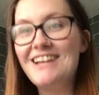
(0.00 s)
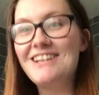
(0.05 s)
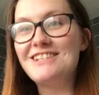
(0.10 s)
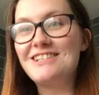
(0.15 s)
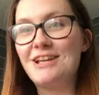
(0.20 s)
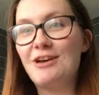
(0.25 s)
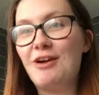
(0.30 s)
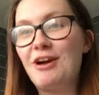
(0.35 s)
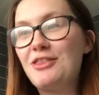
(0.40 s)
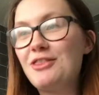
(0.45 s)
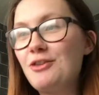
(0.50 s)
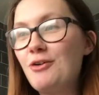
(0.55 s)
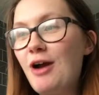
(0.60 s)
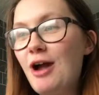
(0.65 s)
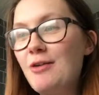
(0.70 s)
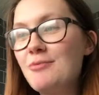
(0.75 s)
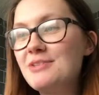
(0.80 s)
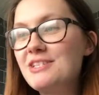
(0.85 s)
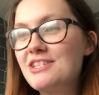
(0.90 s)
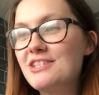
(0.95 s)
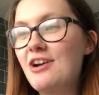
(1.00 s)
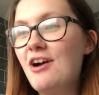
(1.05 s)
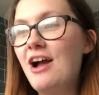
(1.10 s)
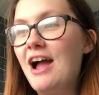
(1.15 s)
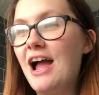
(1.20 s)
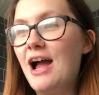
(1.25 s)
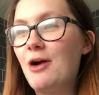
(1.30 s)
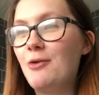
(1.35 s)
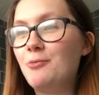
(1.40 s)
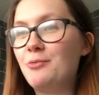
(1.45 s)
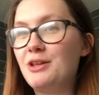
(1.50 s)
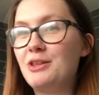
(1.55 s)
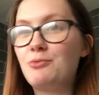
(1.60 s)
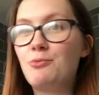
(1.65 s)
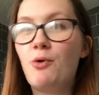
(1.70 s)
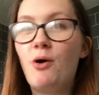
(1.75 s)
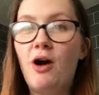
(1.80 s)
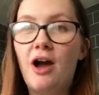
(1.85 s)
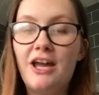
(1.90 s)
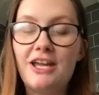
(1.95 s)
So I thought I would start out with
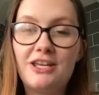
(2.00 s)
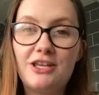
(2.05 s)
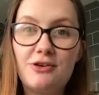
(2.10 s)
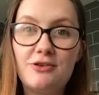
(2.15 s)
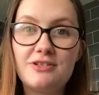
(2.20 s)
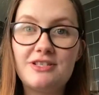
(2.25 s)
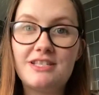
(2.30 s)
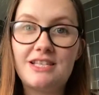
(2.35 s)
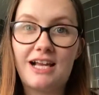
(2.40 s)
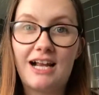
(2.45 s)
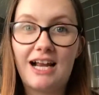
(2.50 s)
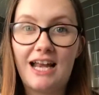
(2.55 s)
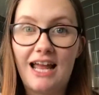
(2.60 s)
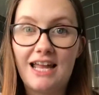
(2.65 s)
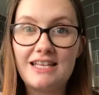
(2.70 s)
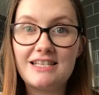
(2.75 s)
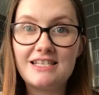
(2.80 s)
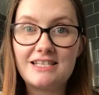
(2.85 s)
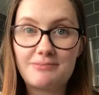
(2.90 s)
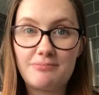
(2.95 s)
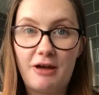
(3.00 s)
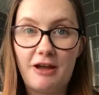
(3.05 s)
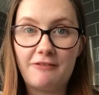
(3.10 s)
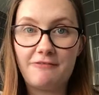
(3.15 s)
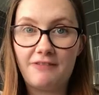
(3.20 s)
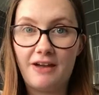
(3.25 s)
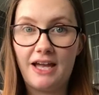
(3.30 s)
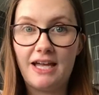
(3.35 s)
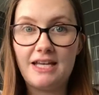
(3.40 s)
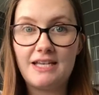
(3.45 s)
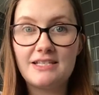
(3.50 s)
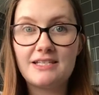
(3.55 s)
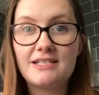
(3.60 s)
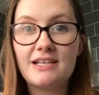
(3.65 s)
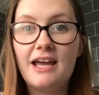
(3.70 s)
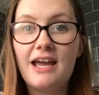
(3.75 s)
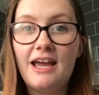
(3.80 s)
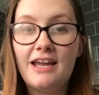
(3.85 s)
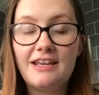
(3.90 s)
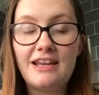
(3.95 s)
what I use to cleanse my face.
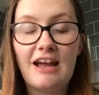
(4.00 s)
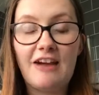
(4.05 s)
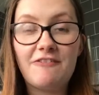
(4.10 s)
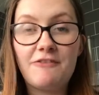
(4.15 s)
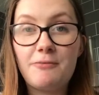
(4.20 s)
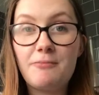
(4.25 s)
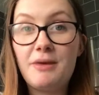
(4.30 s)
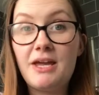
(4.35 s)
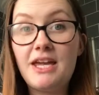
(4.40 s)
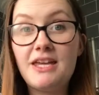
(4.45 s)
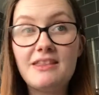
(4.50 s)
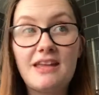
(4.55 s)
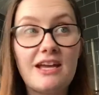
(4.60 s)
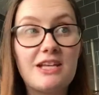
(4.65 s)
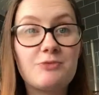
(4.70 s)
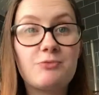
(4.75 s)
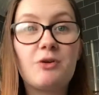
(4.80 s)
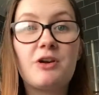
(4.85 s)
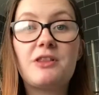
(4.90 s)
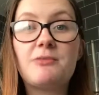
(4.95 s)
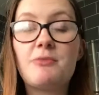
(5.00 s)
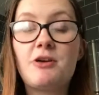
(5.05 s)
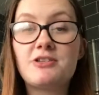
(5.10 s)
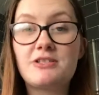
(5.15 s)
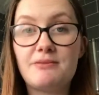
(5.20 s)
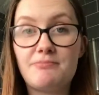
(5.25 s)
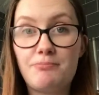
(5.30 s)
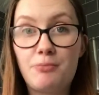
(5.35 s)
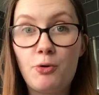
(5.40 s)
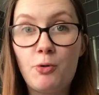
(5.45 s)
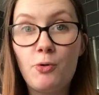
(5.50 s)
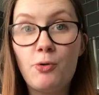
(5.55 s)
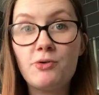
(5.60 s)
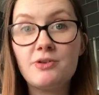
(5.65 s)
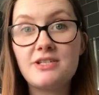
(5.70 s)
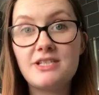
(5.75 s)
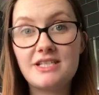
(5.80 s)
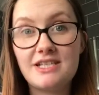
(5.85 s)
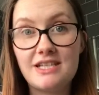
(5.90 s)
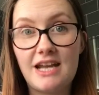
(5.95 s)
Now for me, that is one of the most
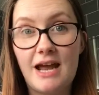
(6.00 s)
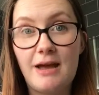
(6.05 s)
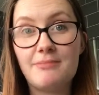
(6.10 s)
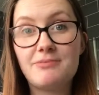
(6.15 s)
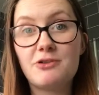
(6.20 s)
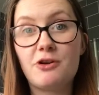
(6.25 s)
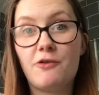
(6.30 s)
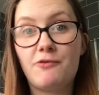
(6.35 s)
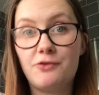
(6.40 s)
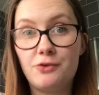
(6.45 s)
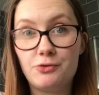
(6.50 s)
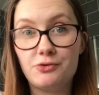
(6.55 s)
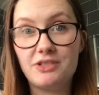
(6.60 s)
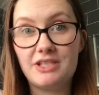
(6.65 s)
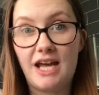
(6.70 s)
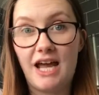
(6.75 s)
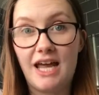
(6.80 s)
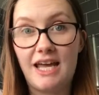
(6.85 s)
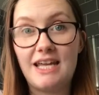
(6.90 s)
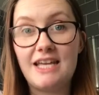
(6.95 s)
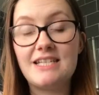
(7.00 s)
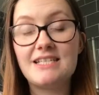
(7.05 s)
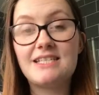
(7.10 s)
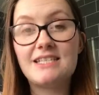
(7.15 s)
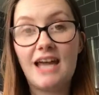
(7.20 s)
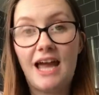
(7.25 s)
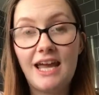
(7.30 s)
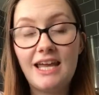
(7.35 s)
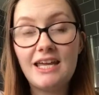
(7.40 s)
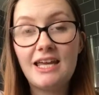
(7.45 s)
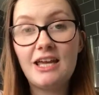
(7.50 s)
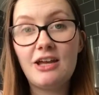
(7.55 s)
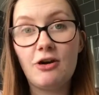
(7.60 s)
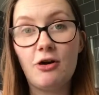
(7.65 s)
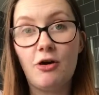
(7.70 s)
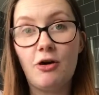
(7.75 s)
important steps of your day, is taking